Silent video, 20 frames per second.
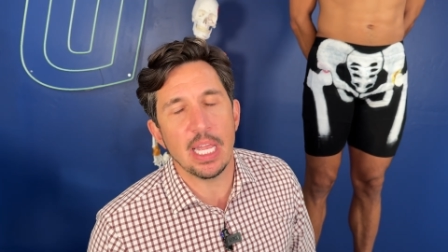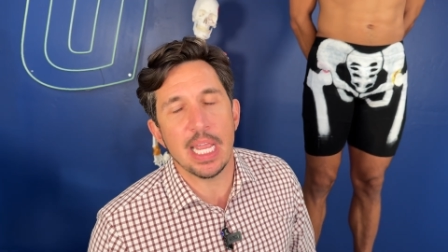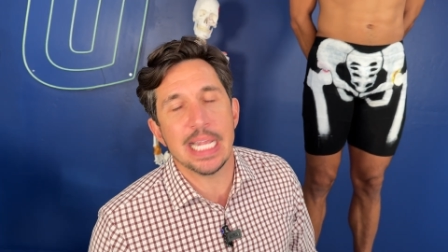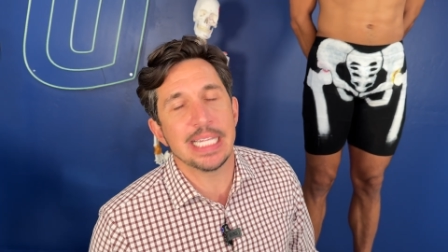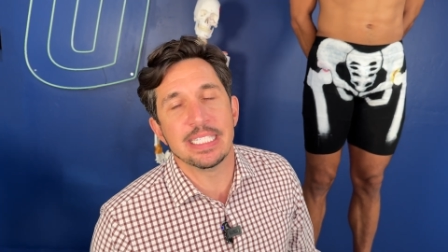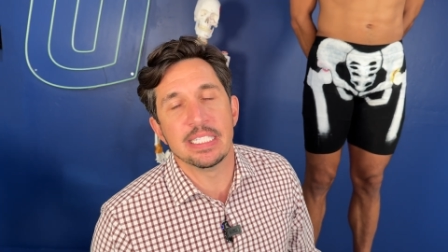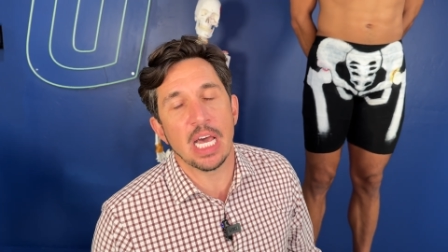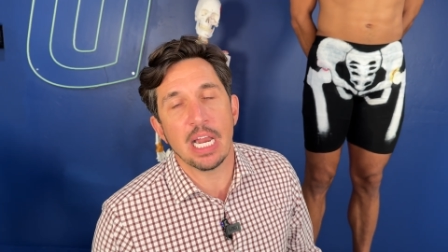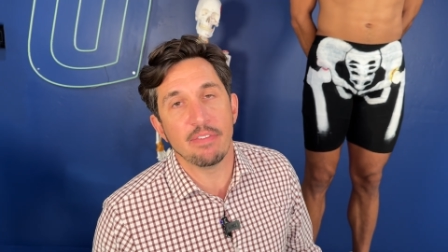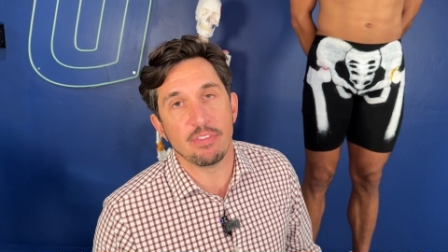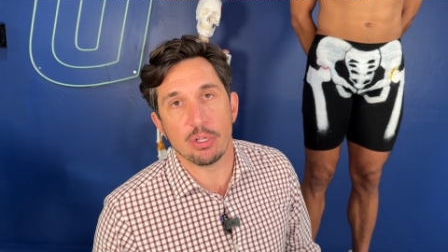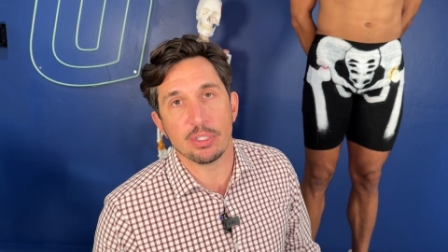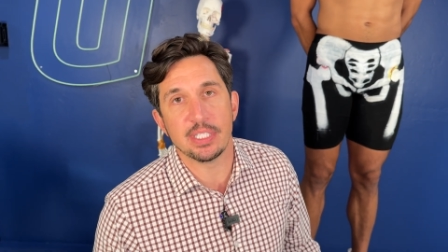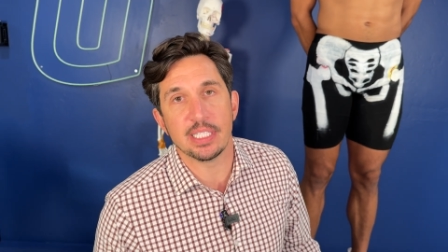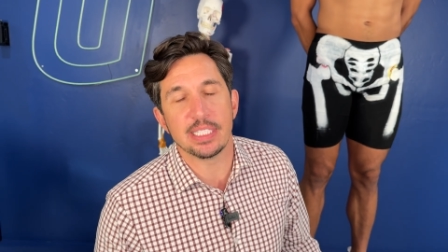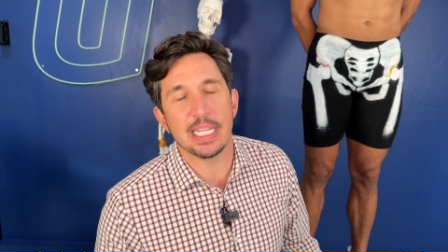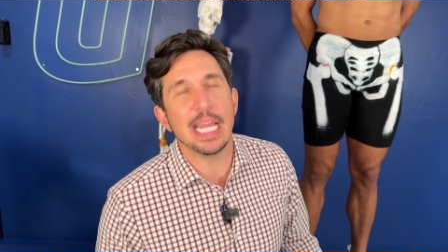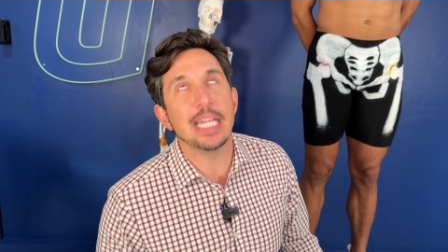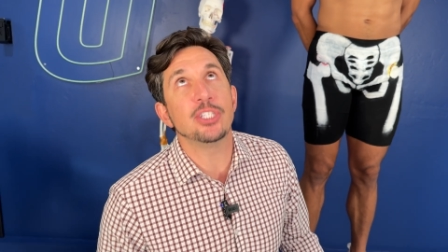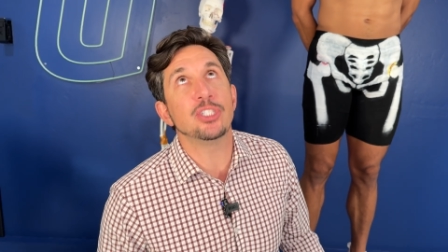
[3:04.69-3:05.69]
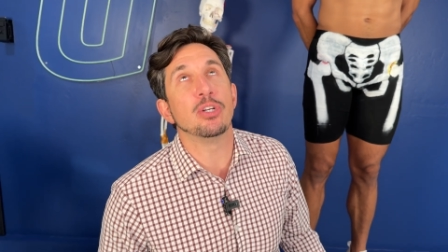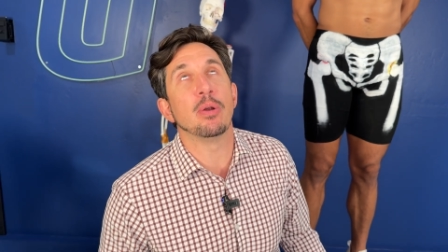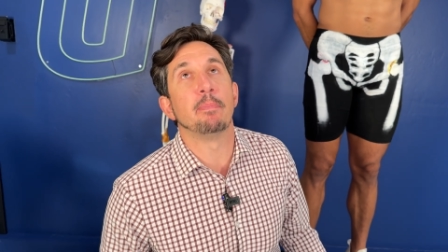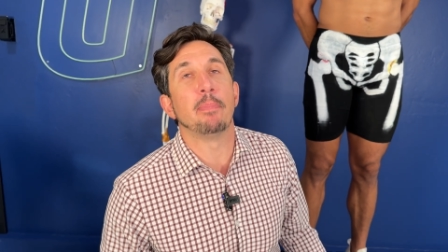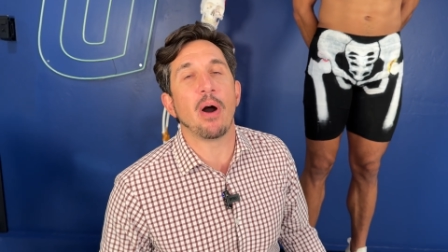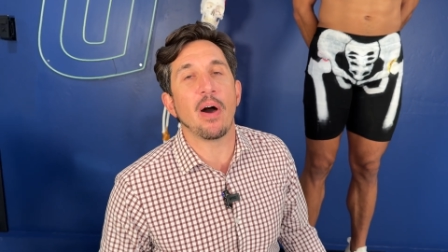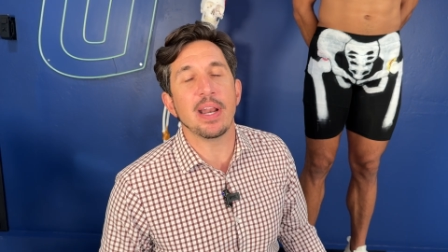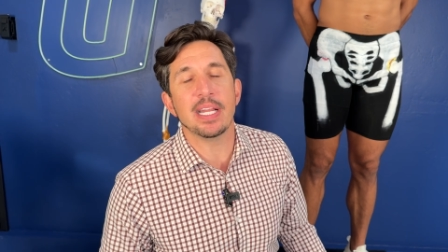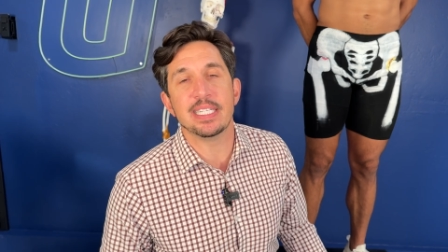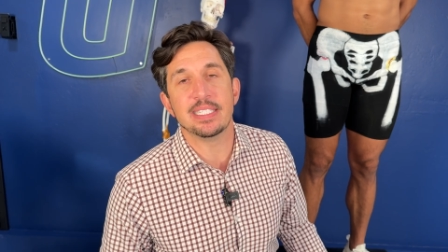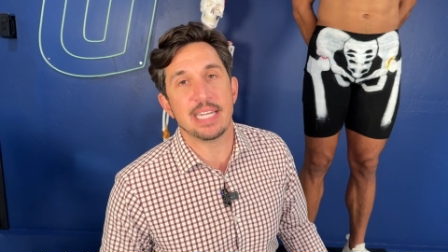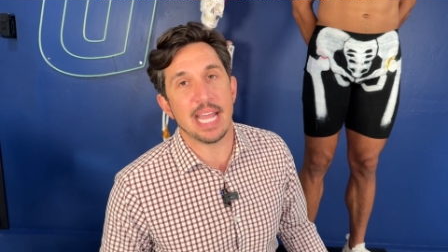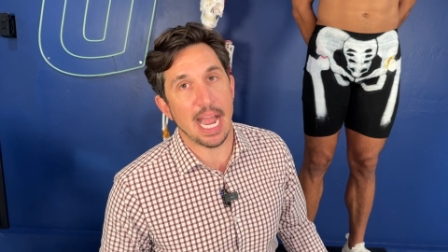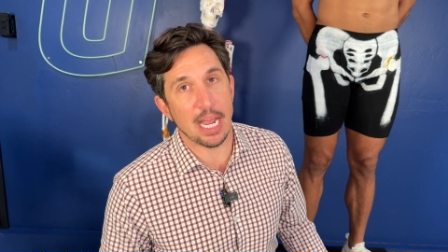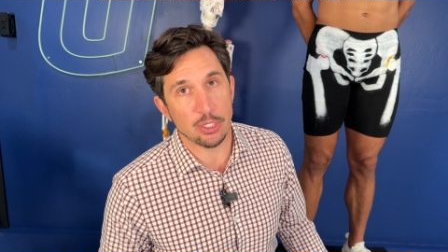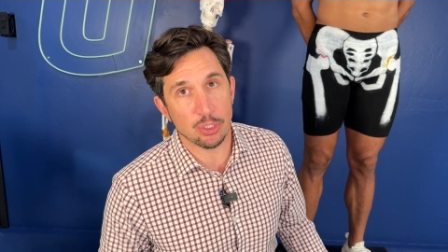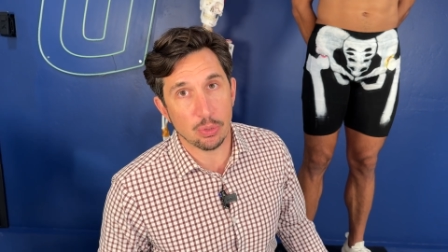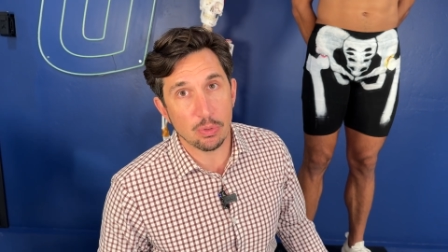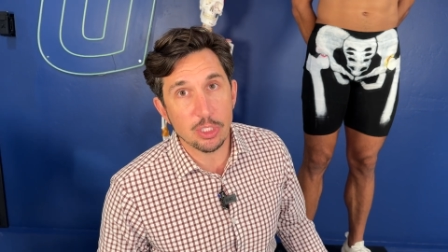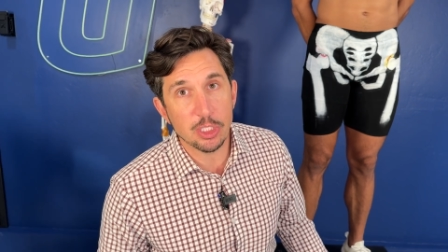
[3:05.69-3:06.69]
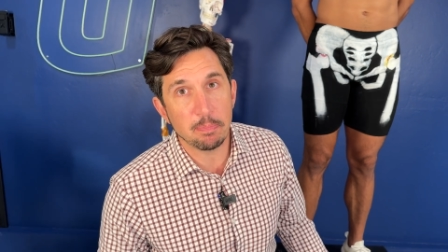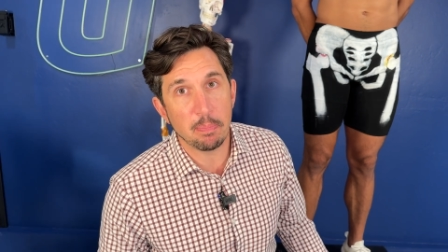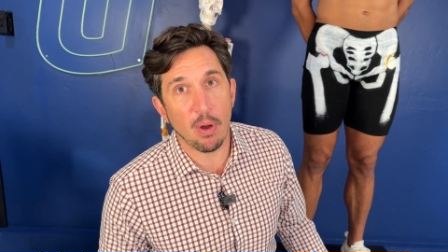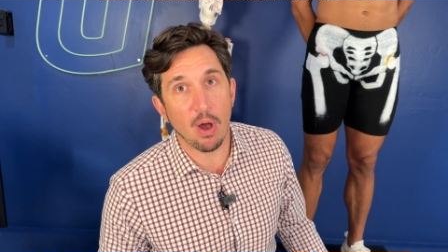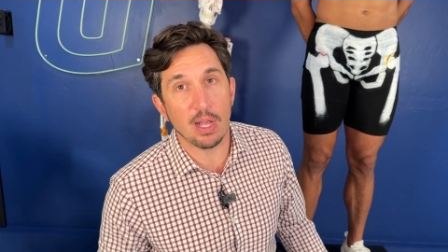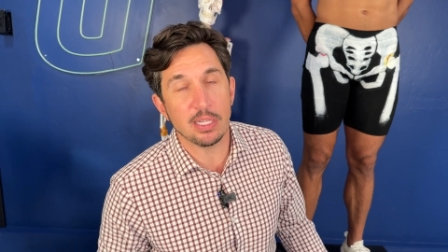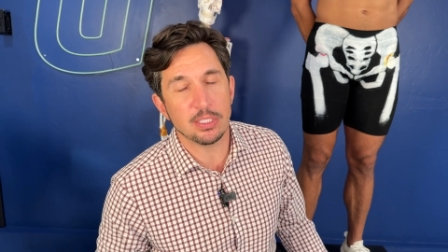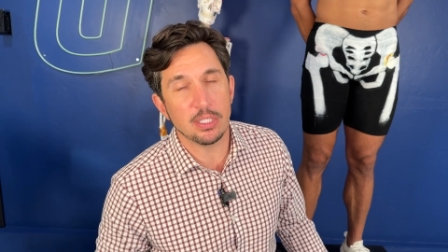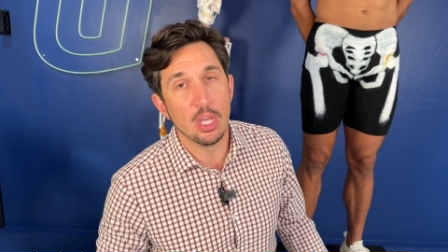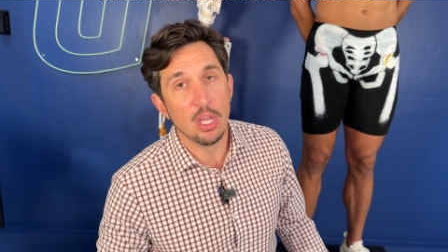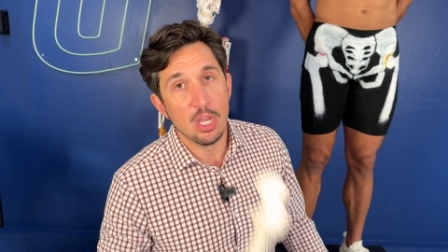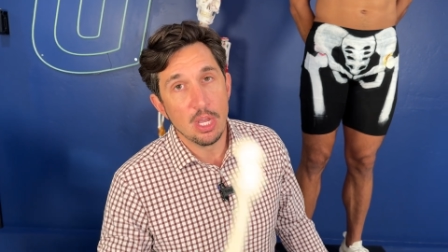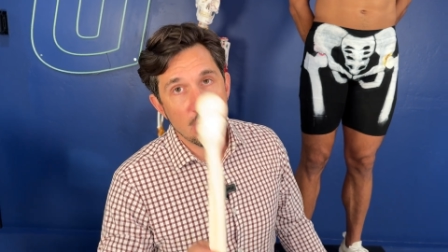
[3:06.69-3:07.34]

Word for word: It's none of those things. It's your body's natural response